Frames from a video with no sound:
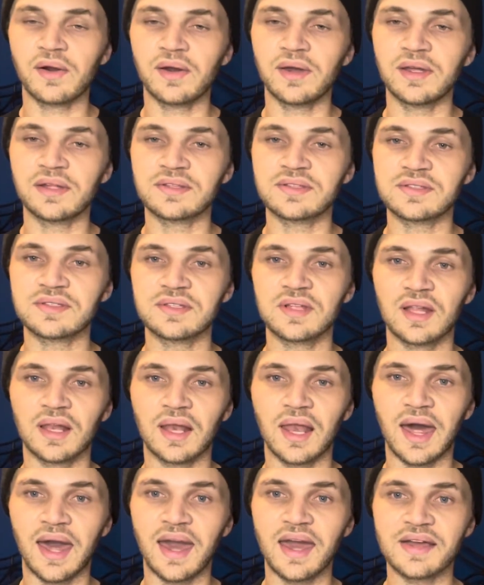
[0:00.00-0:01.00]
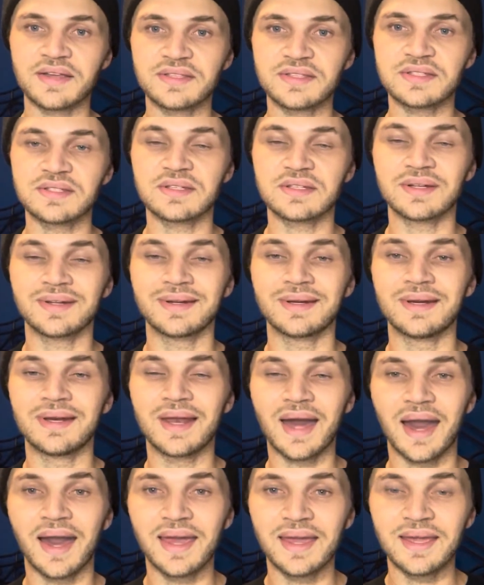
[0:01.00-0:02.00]
it's the last
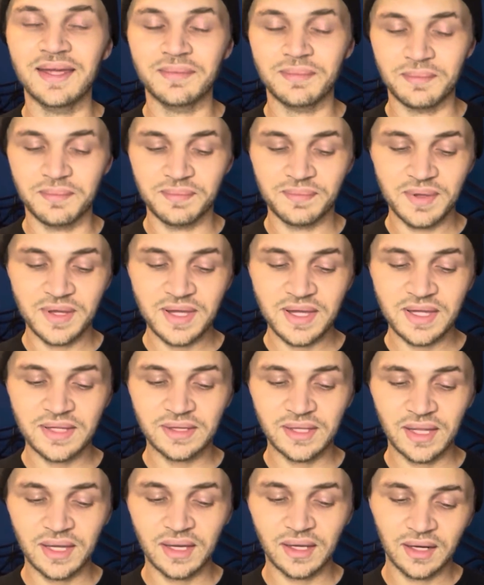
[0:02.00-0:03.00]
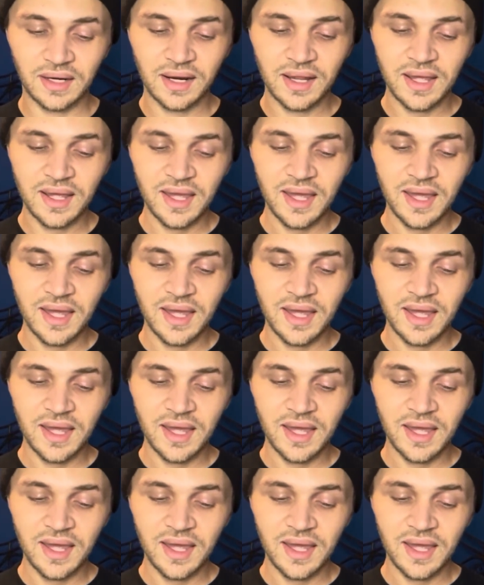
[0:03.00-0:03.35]
night being there.